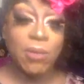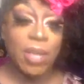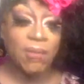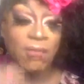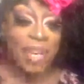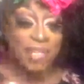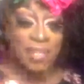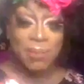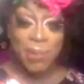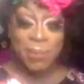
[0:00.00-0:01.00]
invite
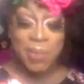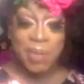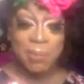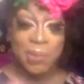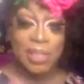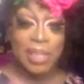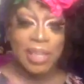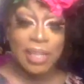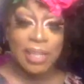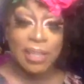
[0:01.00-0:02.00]
some more people
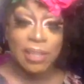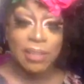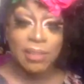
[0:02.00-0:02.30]
in.